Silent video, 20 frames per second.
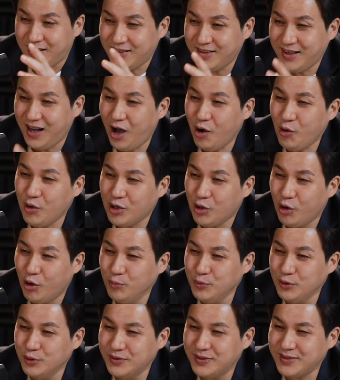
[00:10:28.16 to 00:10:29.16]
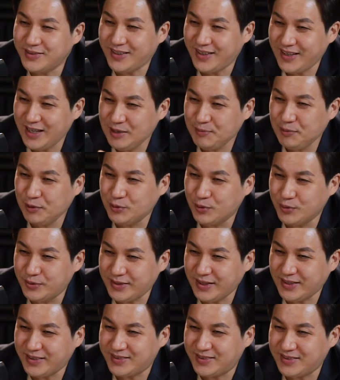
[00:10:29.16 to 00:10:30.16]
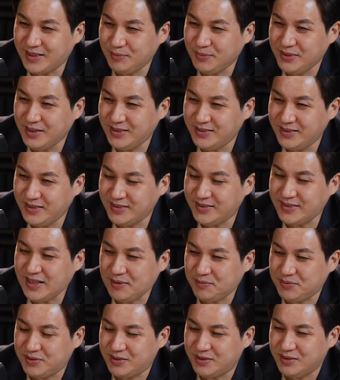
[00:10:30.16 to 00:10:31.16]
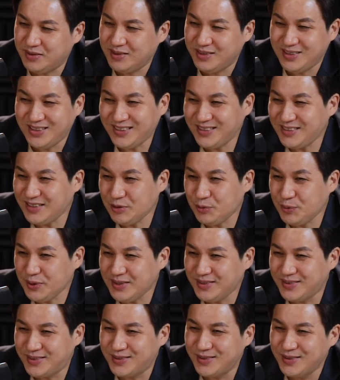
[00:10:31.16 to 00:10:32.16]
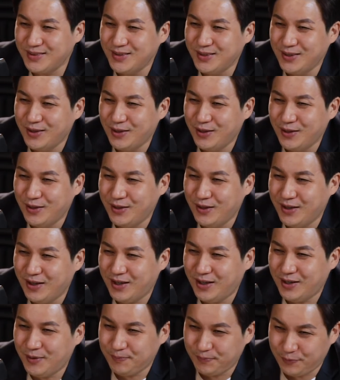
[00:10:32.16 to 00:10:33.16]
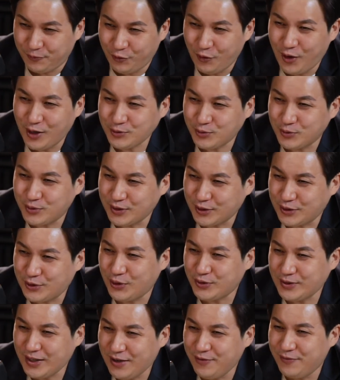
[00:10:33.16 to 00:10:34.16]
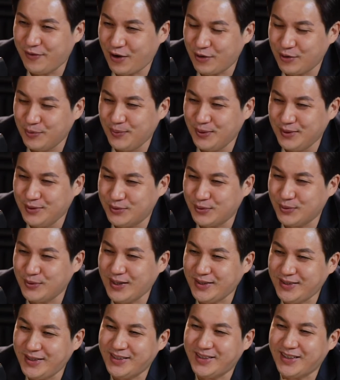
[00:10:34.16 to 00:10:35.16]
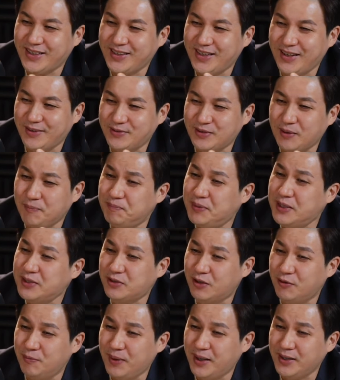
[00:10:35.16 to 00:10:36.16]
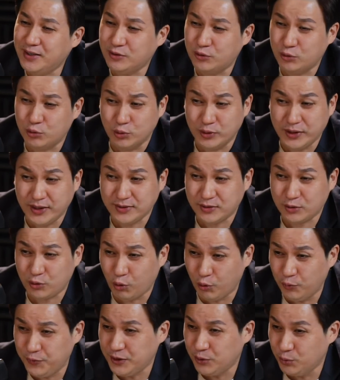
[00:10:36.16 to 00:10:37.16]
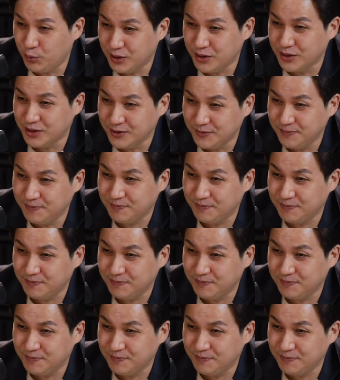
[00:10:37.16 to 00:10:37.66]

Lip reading: and how our home users are able to take some easy steps, easy wins, for us to secure their environment so that they can have some peace of mind in today's COVID world?